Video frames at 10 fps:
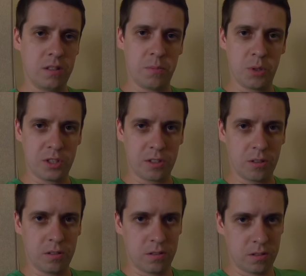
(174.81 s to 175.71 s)
in
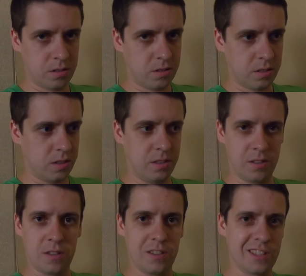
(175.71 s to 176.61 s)
Bristol.
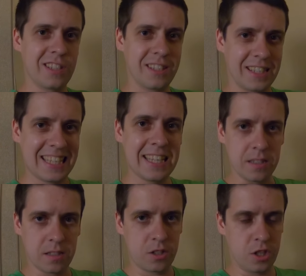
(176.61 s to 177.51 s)
It's
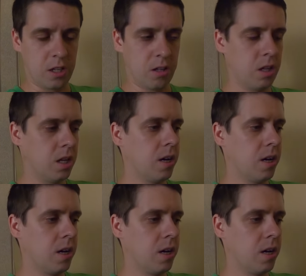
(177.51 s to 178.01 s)
his channel.